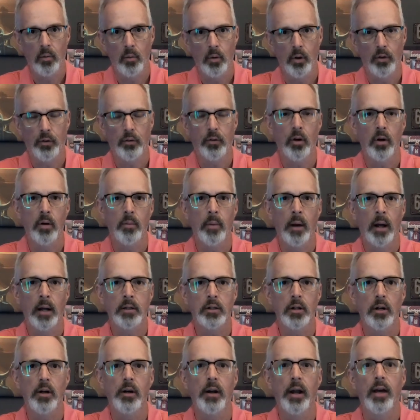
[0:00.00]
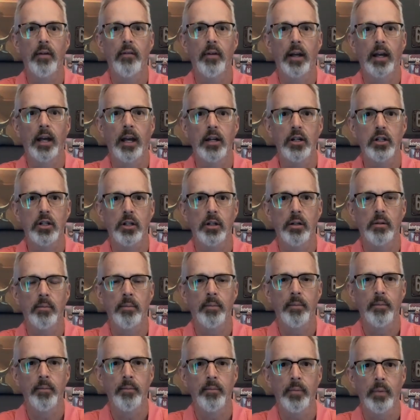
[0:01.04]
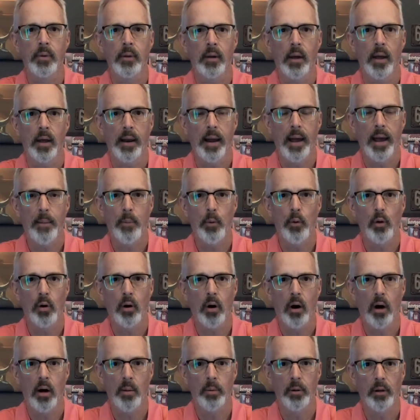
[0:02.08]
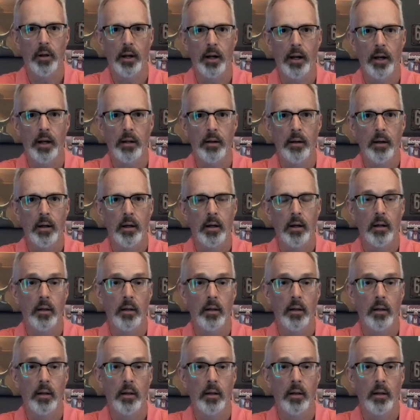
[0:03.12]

with turn-by-turn navigation and Apple CarPlay.